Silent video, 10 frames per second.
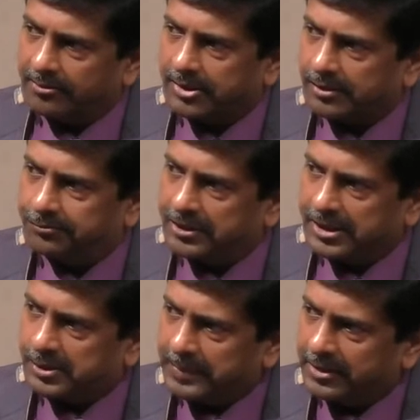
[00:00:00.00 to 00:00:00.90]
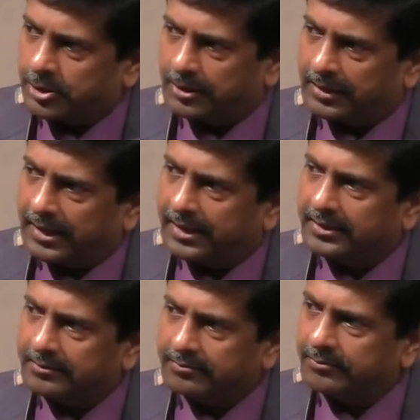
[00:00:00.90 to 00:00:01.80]
a physics major,
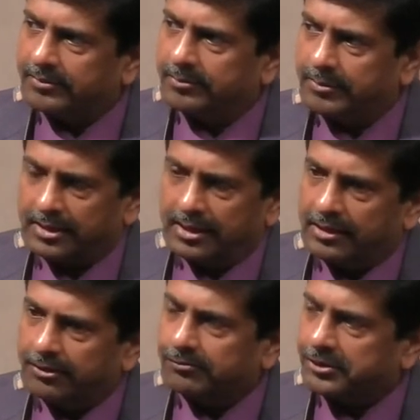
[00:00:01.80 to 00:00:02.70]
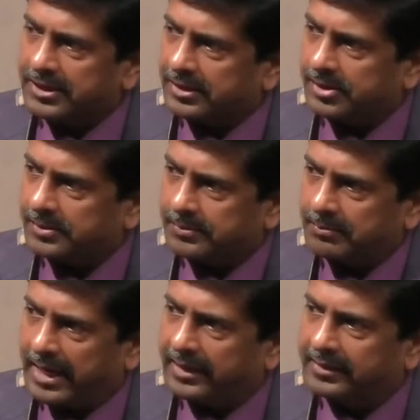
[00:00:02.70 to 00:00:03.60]
and even physics,
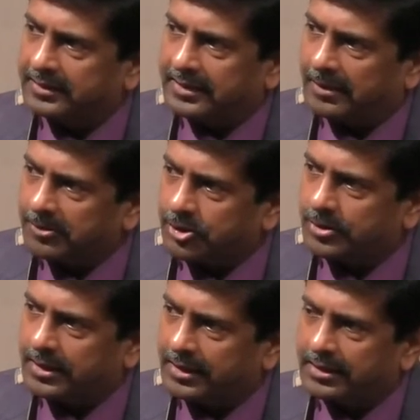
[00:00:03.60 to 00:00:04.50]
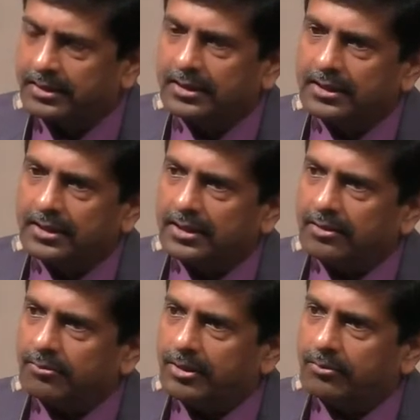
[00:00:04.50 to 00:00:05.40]
math, and chemistry,
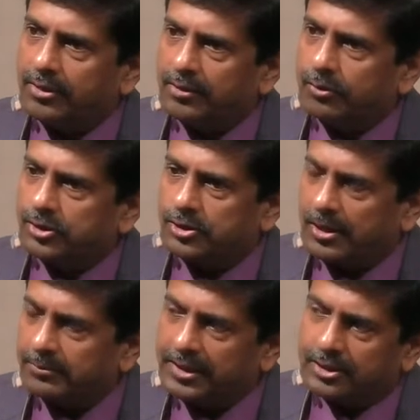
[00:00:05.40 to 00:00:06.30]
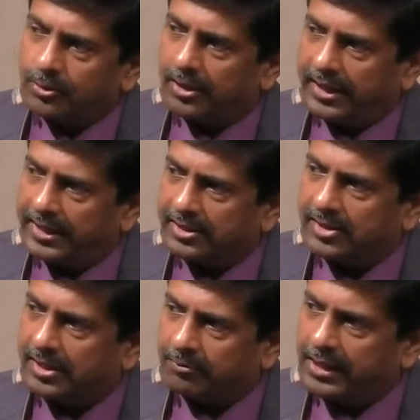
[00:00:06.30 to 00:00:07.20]
it was drummed into our heads
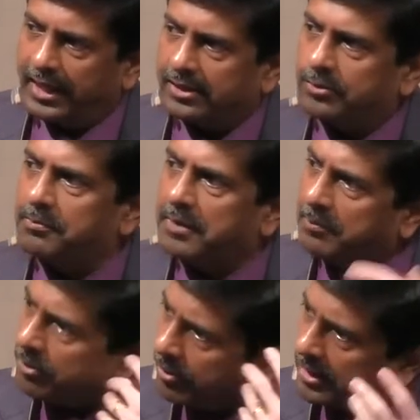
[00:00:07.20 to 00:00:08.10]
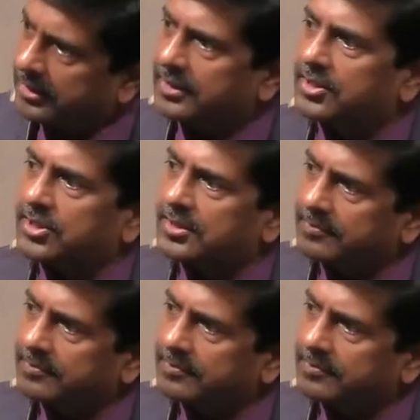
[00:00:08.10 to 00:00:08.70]
that we had to memorize,